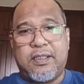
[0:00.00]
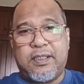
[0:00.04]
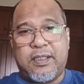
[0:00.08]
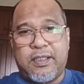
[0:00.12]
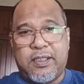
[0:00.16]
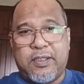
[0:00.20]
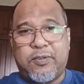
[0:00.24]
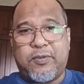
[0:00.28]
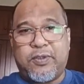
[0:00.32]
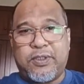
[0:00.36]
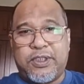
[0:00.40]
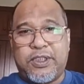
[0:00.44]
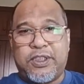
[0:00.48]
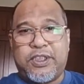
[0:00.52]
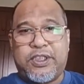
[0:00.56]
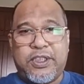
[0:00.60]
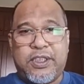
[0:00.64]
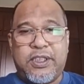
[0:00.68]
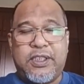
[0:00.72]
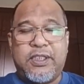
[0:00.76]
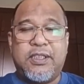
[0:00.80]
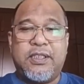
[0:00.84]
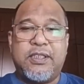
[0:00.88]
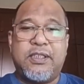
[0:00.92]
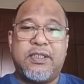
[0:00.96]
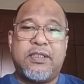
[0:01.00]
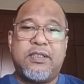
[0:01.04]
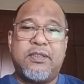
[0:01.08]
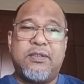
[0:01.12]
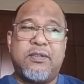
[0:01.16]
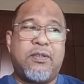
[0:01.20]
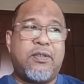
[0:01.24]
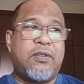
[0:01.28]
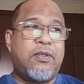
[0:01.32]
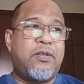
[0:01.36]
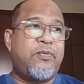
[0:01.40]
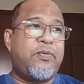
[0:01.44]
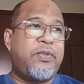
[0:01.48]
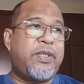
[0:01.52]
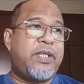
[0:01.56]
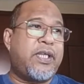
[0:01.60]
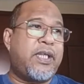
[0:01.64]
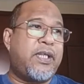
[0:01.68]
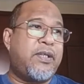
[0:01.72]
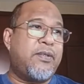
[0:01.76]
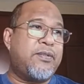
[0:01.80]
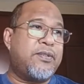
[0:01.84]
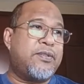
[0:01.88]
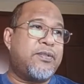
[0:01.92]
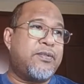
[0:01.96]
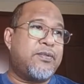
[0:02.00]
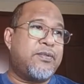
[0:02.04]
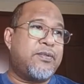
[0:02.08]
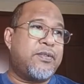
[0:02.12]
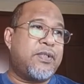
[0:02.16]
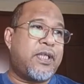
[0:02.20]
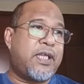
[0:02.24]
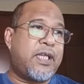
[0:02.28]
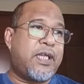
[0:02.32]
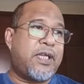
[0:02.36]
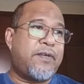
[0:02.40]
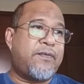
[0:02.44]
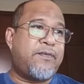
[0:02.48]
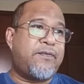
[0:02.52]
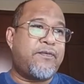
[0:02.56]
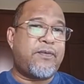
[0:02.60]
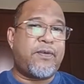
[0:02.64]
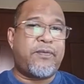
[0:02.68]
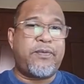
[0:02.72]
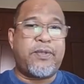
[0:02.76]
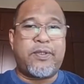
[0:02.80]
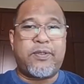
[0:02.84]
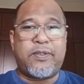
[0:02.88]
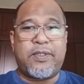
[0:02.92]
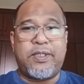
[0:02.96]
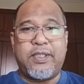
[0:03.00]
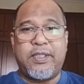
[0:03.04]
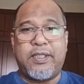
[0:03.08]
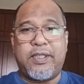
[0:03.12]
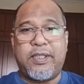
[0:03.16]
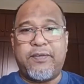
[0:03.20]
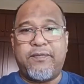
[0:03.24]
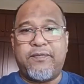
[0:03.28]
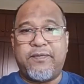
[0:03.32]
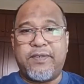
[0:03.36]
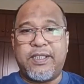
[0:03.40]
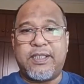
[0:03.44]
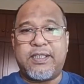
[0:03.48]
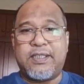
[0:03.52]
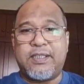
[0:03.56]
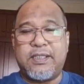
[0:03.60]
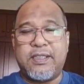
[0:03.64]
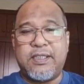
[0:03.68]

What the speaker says: acquisitions, or we can also have what we call the reverse